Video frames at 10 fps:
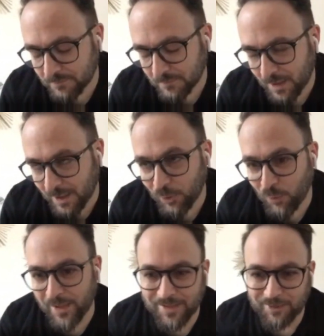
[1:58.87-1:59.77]
I don't
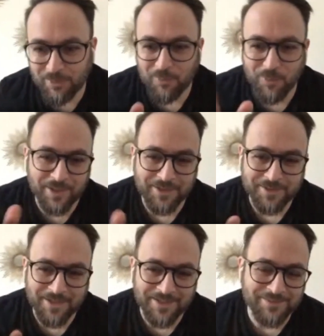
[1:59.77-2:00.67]
want to give
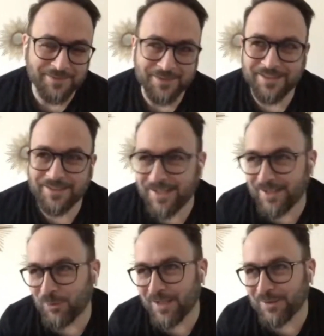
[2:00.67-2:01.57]
away any. I
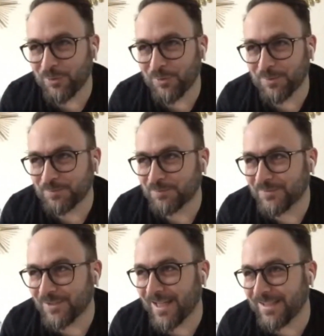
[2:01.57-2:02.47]
don't want to do
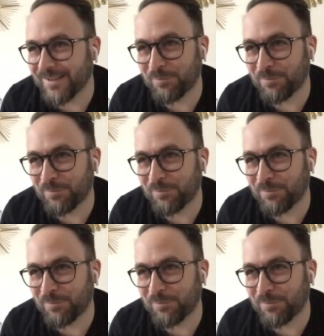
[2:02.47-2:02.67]
any